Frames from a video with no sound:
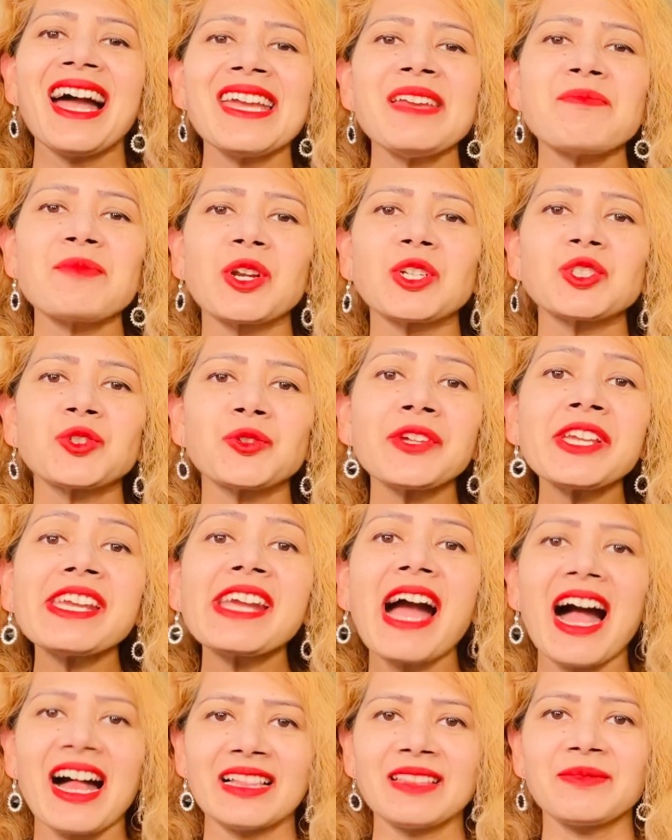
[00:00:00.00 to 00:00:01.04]
Instagram
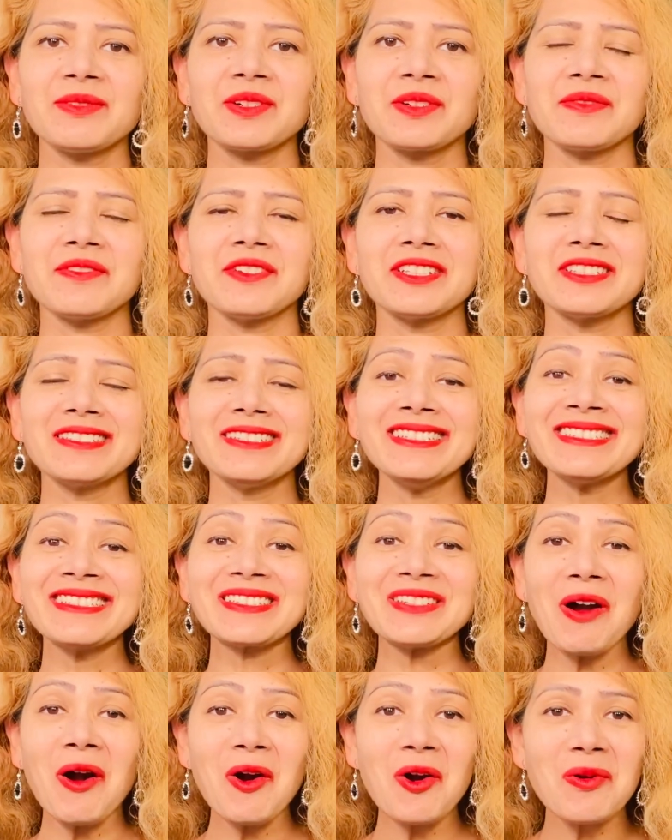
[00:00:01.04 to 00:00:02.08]
tweet, I was reviewing this
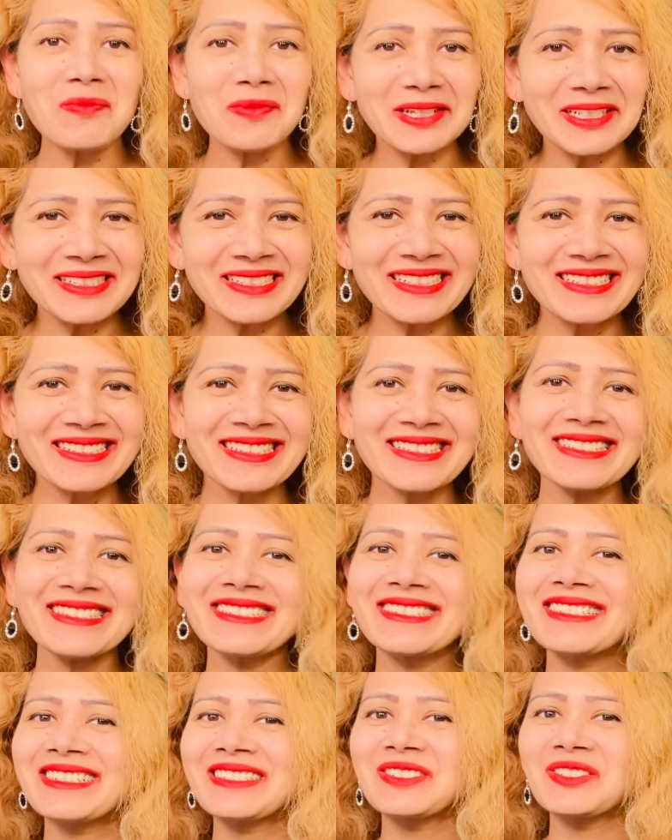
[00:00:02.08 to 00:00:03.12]
documentary
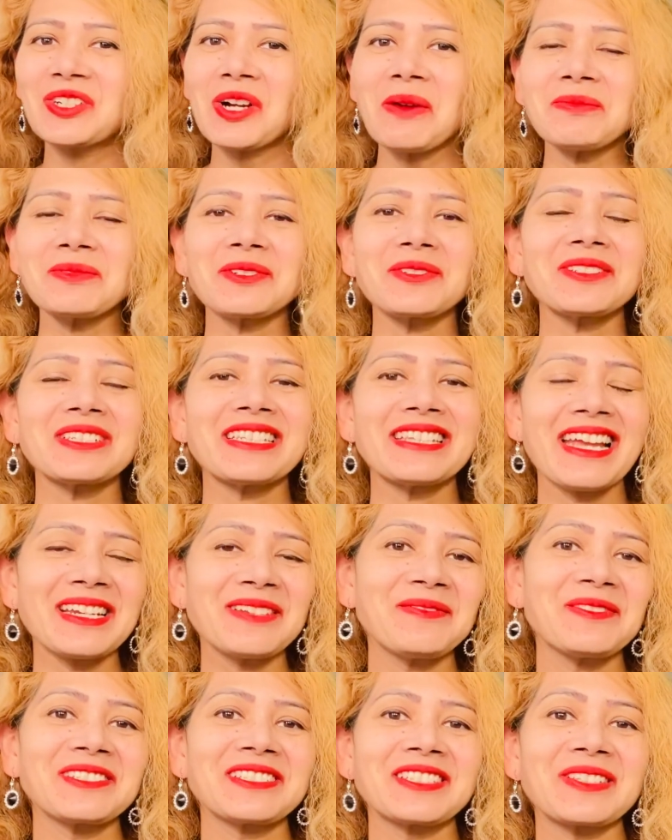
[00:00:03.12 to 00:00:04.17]
series just dropped on
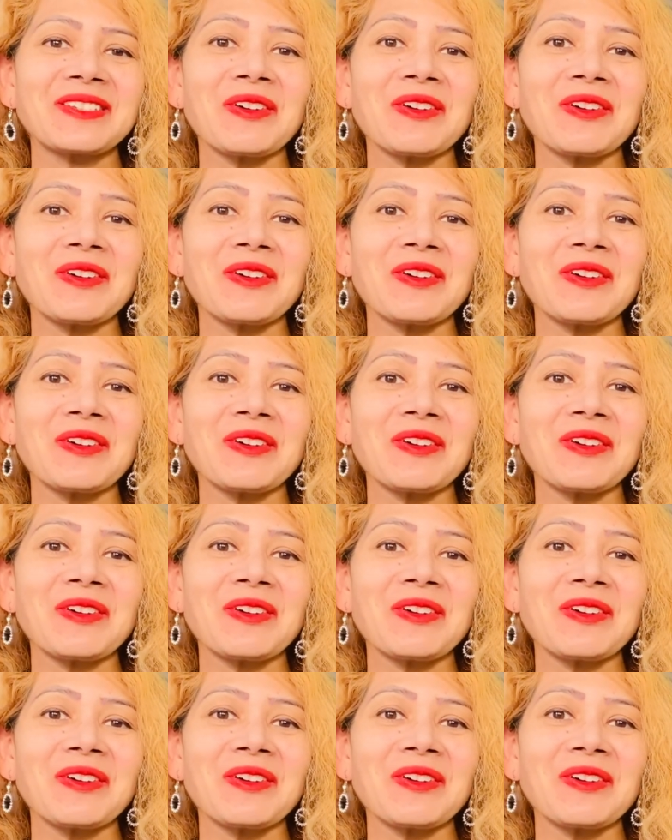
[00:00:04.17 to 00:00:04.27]
Netflix